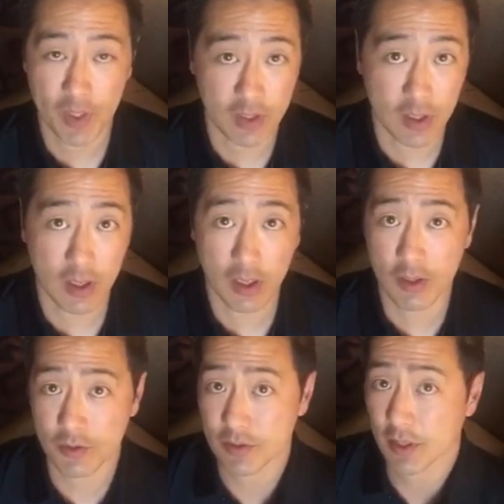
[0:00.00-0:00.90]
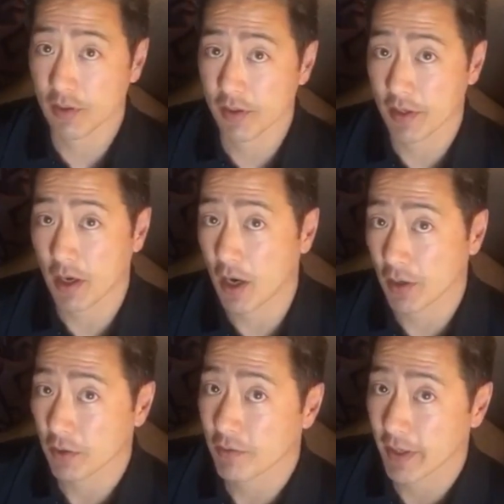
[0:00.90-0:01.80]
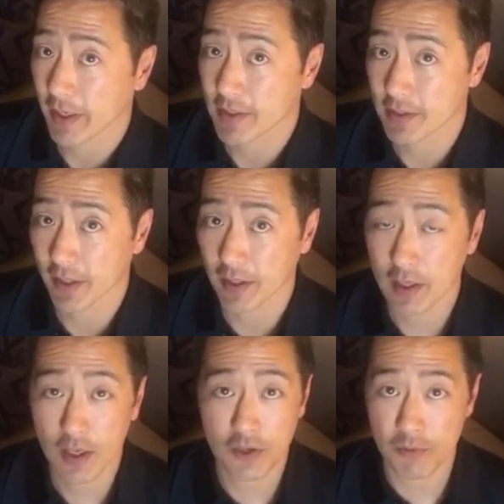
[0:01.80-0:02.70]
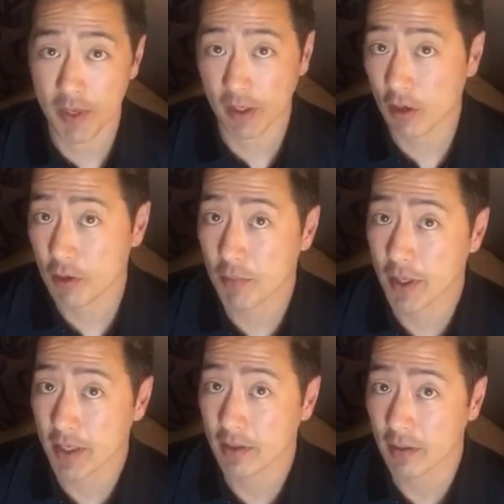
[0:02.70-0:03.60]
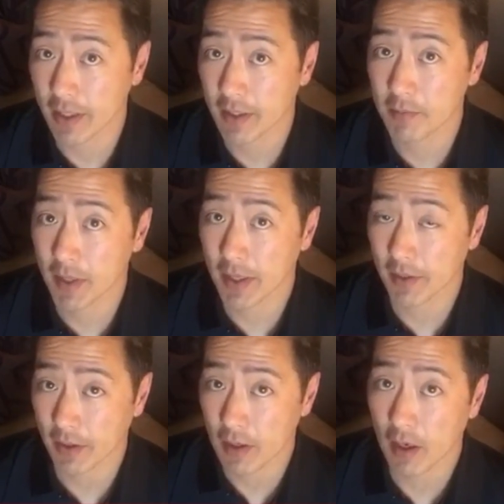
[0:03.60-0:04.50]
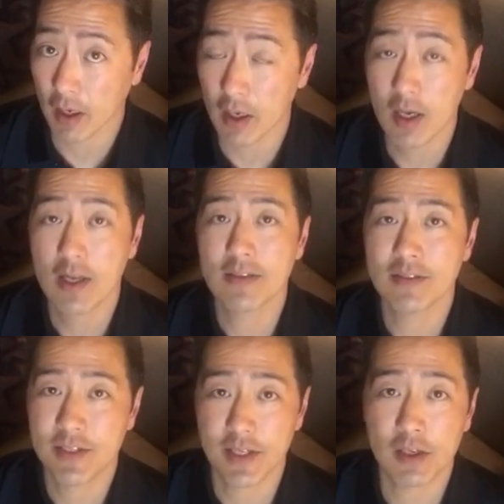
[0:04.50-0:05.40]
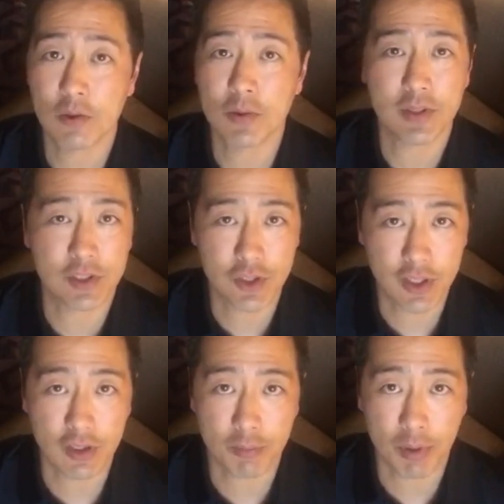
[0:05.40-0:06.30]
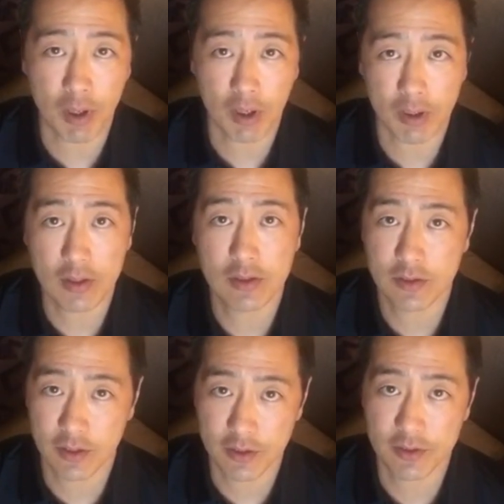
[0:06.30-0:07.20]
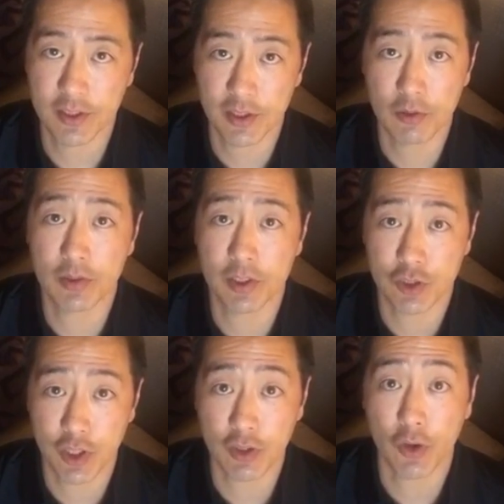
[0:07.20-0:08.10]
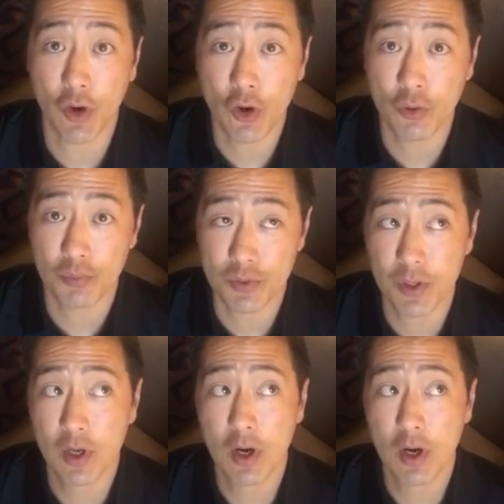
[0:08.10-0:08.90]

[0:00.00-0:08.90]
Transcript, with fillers: the car, you sell the auto financing. You make all your money lending money on the car. Ditto with the trailer park. Ditto with the trailer homes,